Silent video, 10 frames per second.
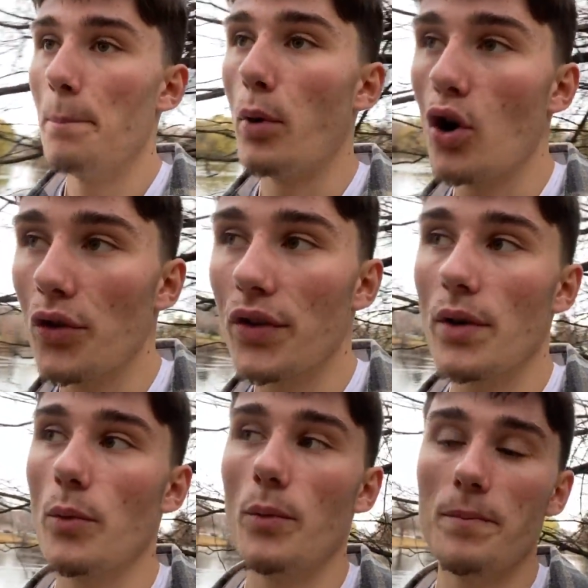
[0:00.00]
Both
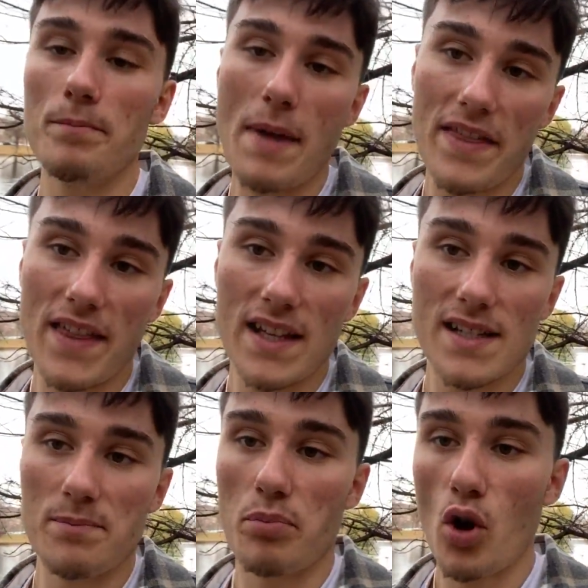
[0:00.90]

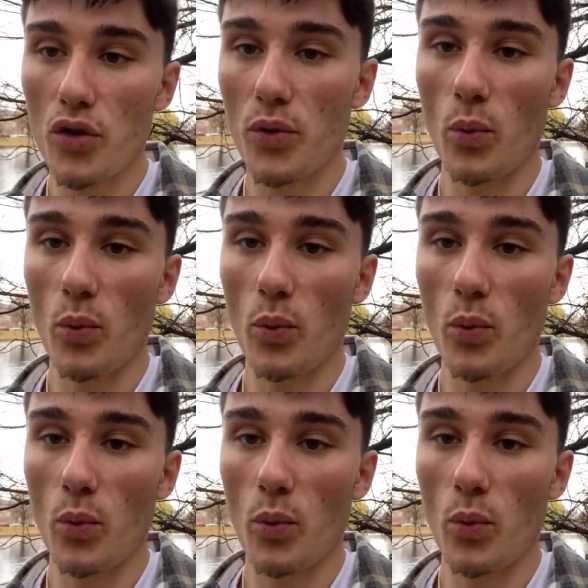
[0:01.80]
methods, both